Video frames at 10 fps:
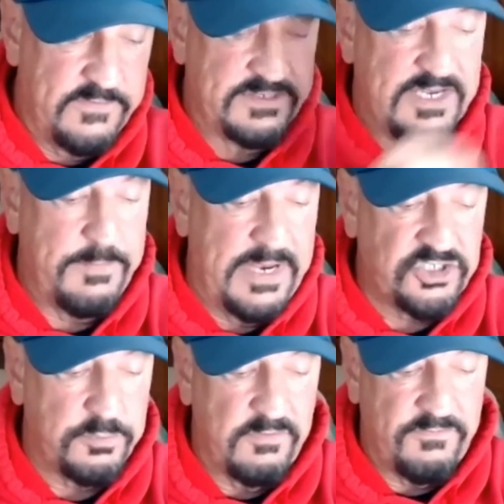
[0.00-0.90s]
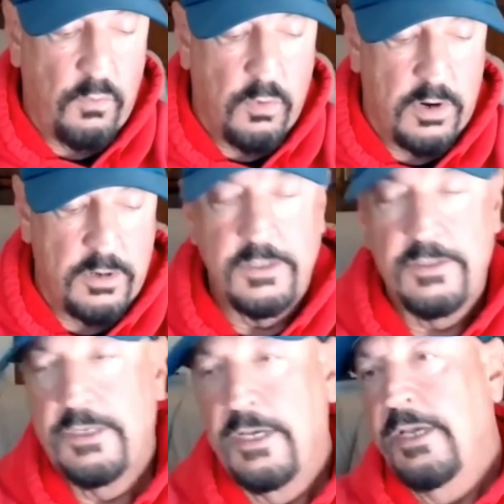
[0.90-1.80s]
as I mentioned before,
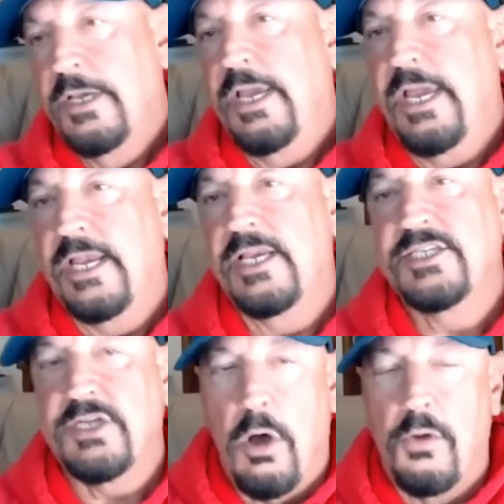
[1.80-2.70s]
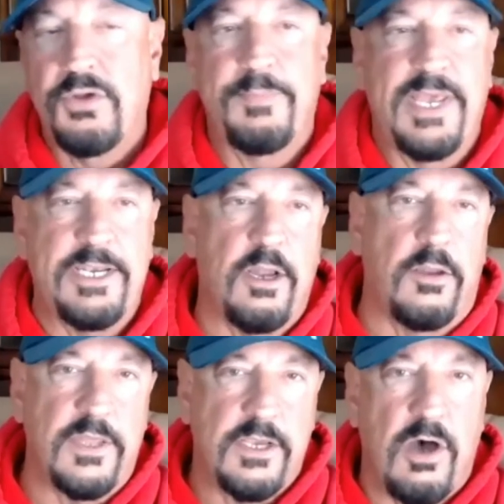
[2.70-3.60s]
it is all dependent
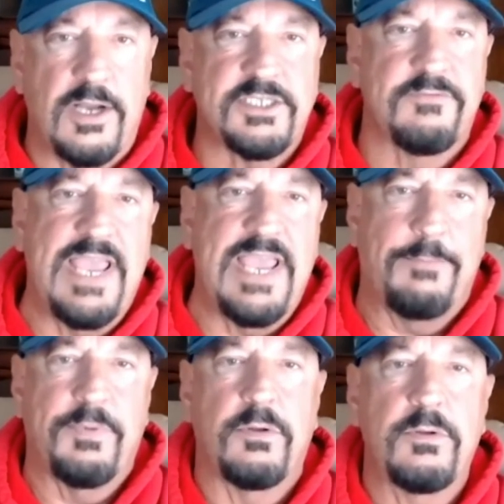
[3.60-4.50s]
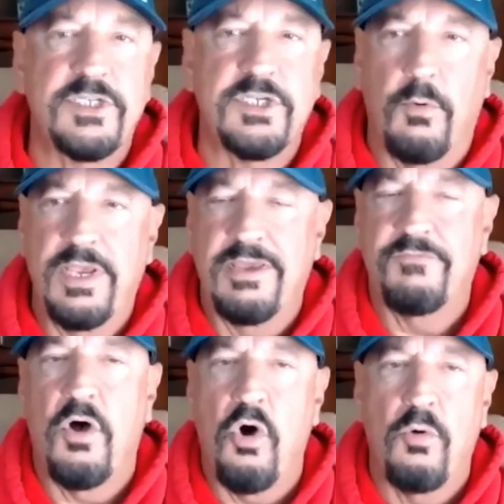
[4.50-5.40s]
on the cost of capital. So if
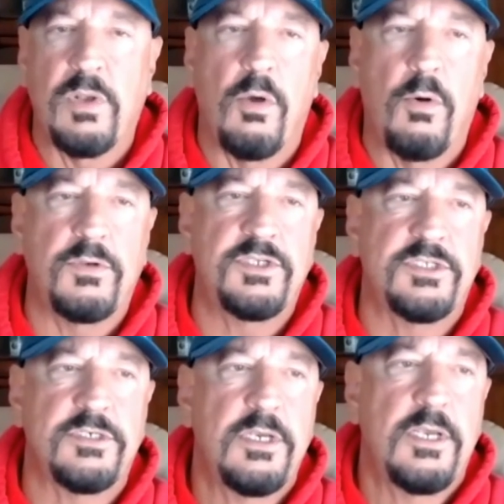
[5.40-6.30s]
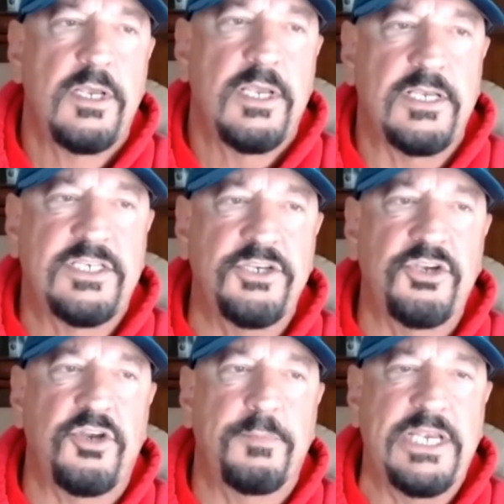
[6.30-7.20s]
home loans
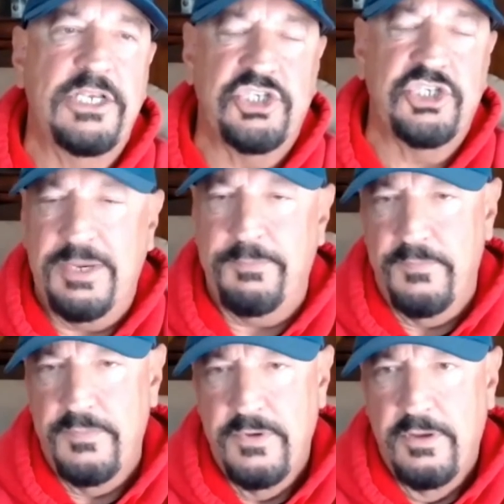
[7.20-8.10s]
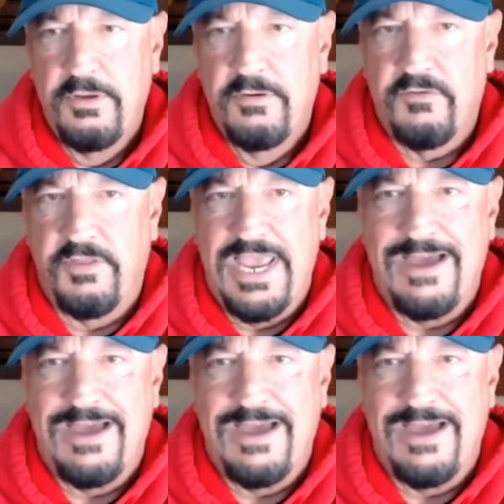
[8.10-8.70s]
continue to be cheap for the